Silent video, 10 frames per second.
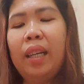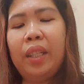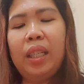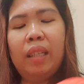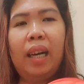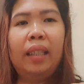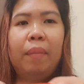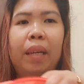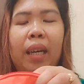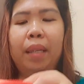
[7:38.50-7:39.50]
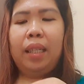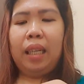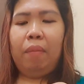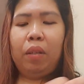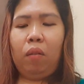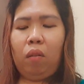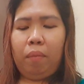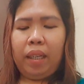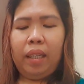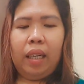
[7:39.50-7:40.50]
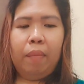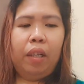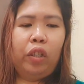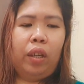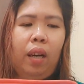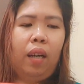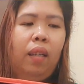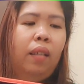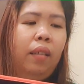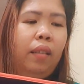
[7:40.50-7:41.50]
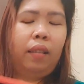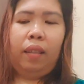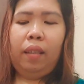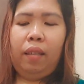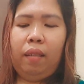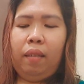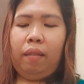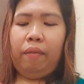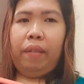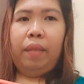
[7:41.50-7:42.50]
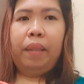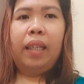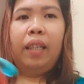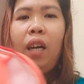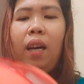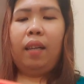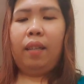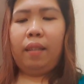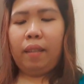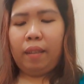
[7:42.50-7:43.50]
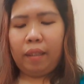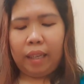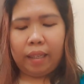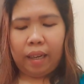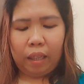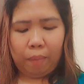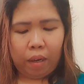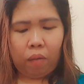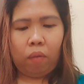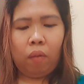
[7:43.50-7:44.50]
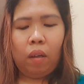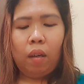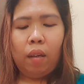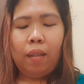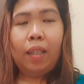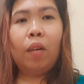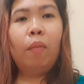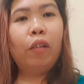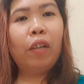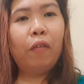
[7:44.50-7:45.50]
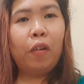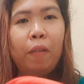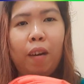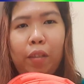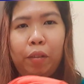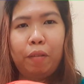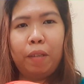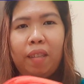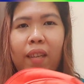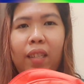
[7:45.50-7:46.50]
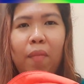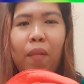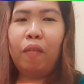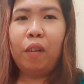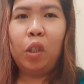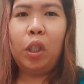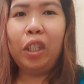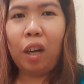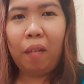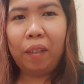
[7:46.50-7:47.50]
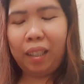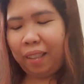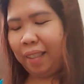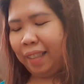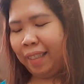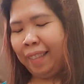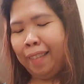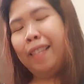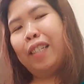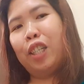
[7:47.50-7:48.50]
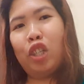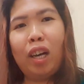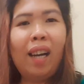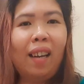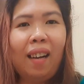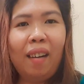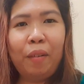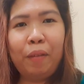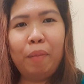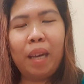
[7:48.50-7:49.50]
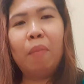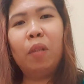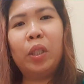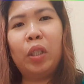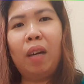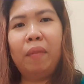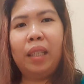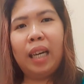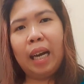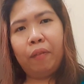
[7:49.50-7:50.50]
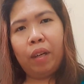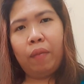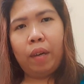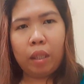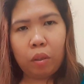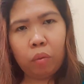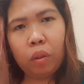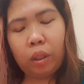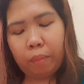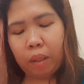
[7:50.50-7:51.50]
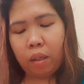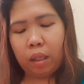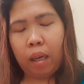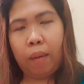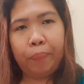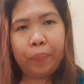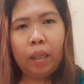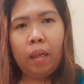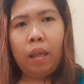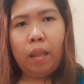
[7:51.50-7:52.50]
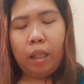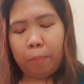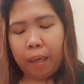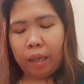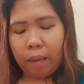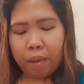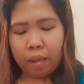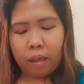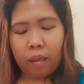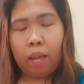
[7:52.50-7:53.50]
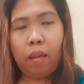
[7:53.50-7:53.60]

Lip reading: Yun lang naman ang masasabi ko. Maganda naman siya. Real maganda. Na-excite naman ako. So, I'm looking forward to use this in my future travel. Inshallah, we'll be able to travel na very, very soon because this pandemic,